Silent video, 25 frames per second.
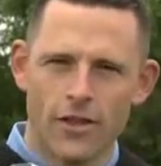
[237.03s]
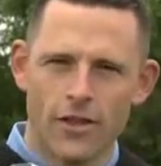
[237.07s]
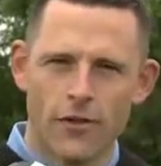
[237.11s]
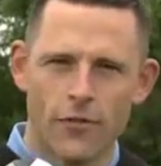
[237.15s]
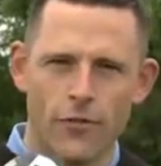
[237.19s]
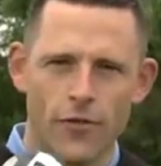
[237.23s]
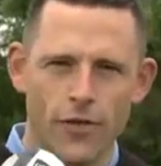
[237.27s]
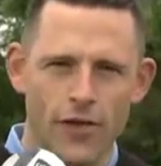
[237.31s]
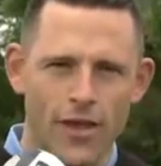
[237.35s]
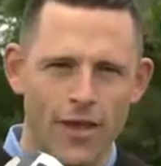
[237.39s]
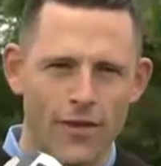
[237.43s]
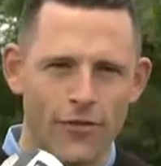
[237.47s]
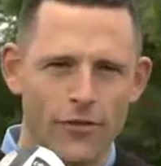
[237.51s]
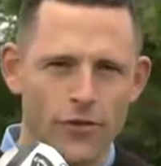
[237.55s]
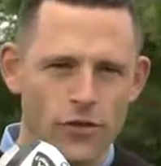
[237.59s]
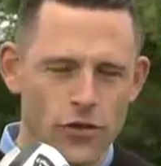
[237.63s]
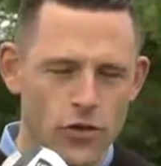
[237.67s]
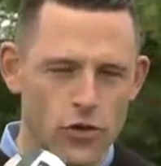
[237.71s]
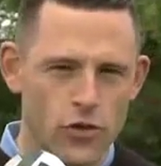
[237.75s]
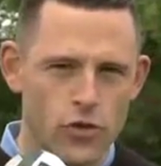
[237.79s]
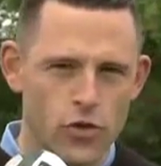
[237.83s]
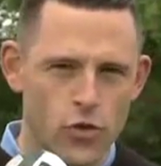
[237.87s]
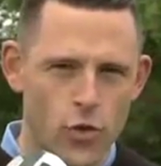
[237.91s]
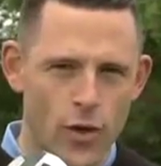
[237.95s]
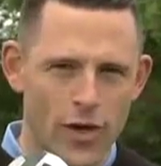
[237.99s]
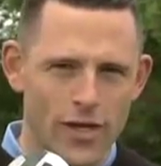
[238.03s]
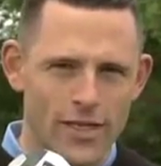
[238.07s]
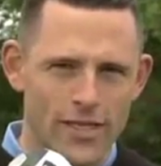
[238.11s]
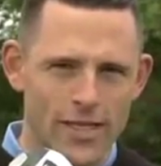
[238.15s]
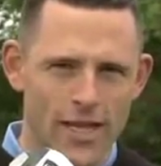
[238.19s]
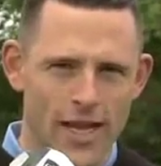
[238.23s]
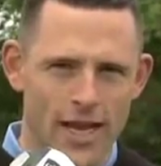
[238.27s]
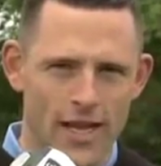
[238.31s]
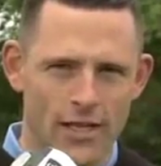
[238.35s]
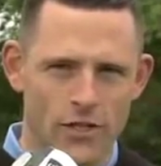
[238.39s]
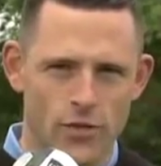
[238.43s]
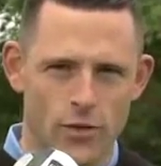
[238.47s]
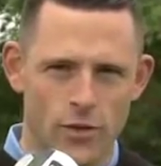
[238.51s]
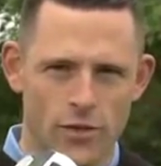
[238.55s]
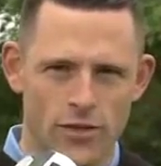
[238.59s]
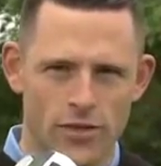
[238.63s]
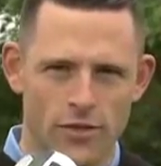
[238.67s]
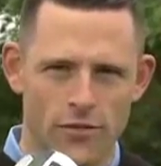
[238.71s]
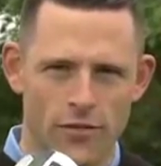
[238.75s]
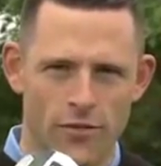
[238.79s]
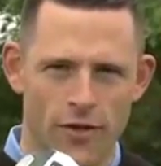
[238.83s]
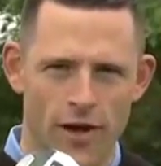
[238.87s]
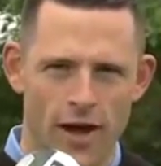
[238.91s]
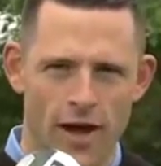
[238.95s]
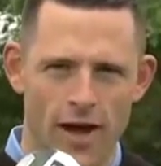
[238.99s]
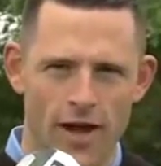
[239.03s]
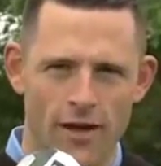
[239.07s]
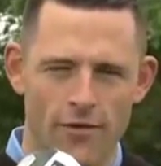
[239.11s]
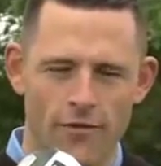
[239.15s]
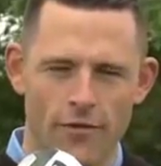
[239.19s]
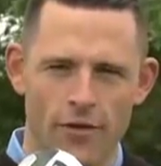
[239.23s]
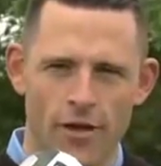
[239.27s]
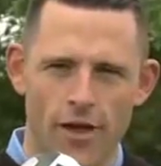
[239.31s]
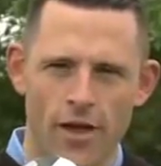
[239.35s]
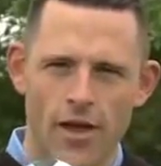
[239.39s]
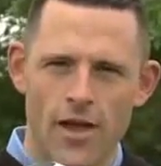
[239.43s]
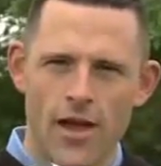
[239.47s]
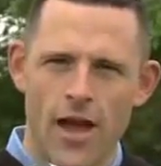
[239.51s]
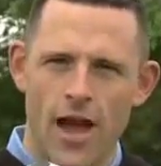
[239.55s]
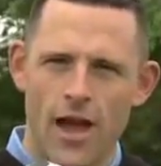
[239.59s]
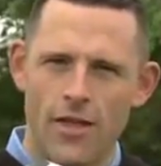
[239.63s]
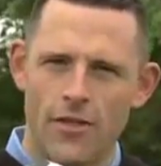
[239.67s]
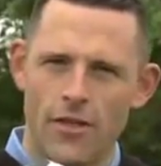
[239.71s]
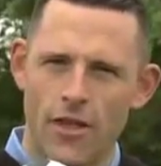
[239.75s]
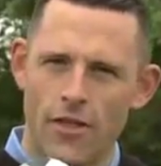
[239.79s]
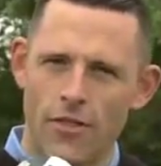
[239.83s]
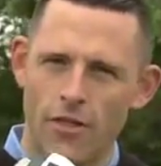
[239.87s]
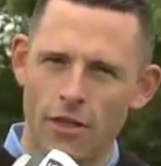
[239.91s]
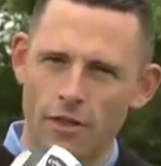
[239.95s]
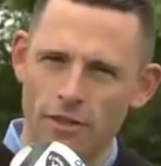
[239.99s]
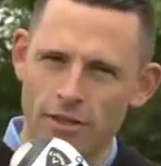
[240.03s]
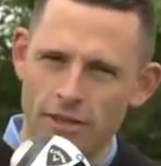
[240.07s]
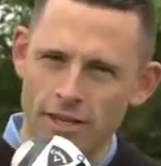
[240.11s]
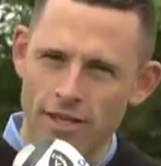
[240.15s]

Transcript: The forgiveness was 20 out of 25, and then the